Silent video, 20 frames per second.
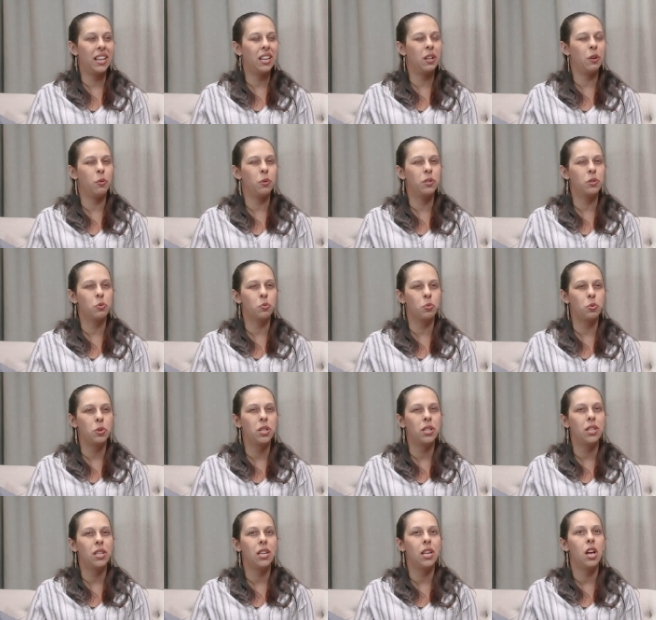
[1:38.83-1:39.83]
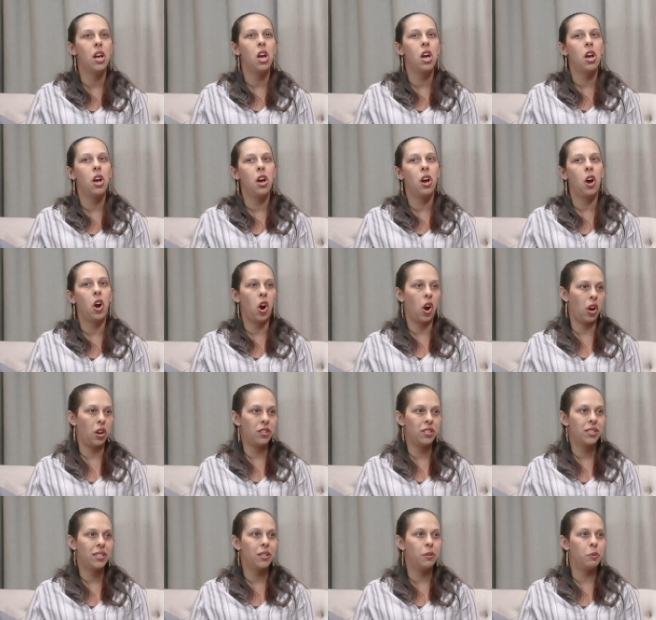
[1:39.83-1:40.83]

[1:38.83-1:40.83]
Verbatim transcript: And it was really hard.